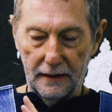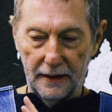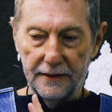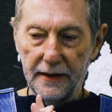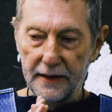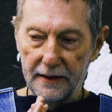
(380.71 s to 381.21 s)

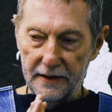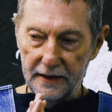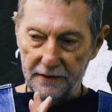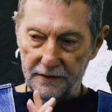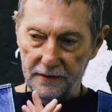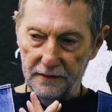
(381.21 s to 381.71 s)
think he
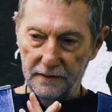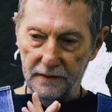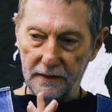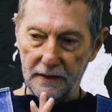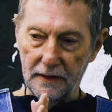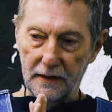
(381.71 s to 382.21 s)
did
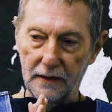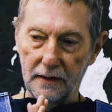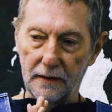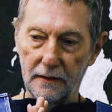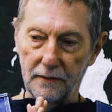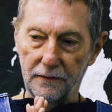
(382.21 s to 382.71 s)

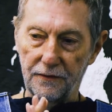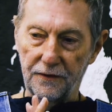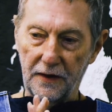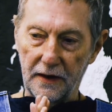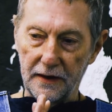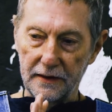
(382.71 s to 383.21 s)

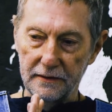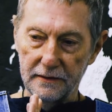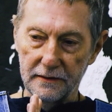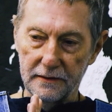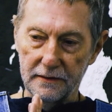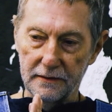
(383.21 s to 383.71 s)

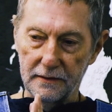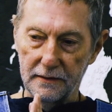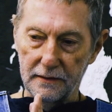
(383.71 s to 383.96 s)
find